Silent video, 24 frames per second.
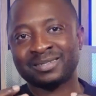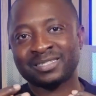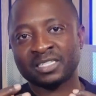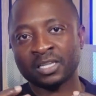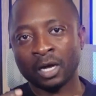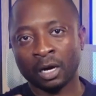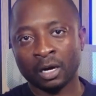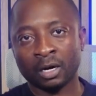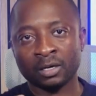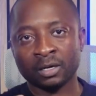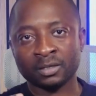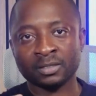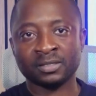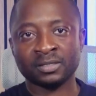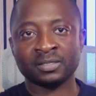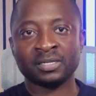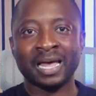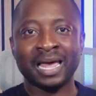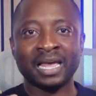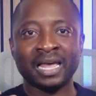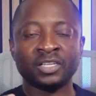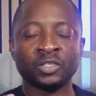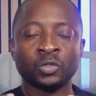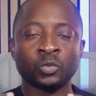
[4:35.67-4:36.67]

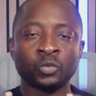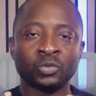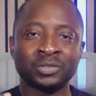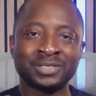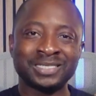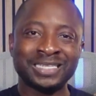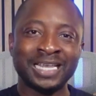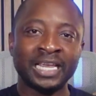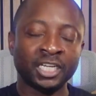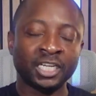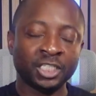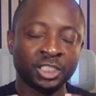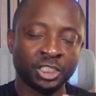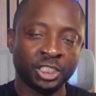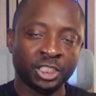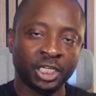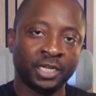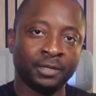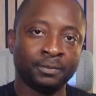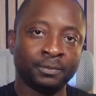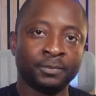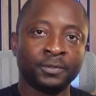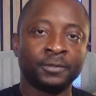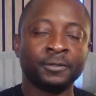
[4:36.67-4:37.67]
starts to take
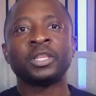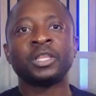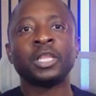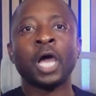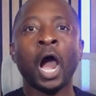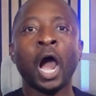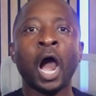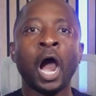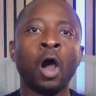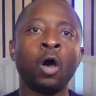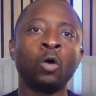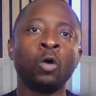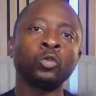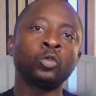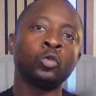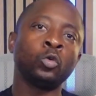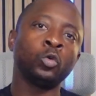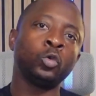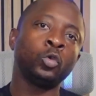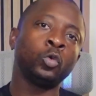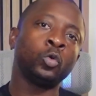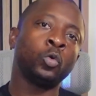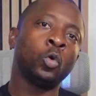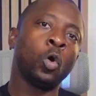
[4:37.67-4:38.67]
shape. But how
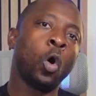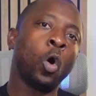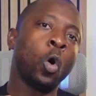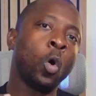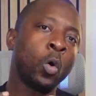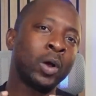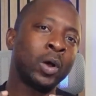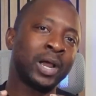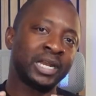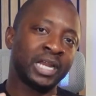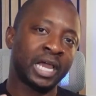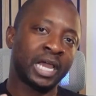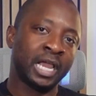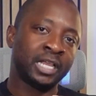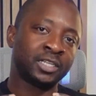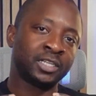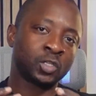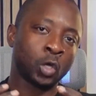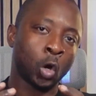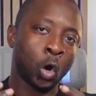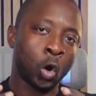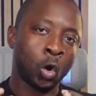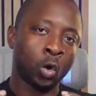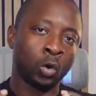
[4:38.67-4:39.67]
do you
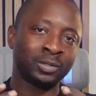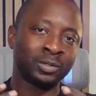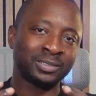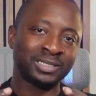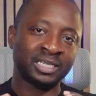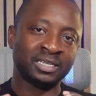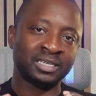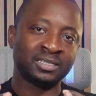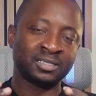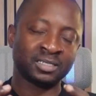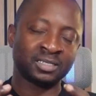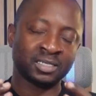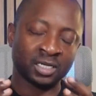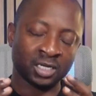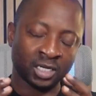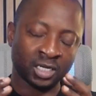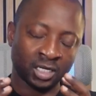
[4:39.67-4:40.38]
organize all this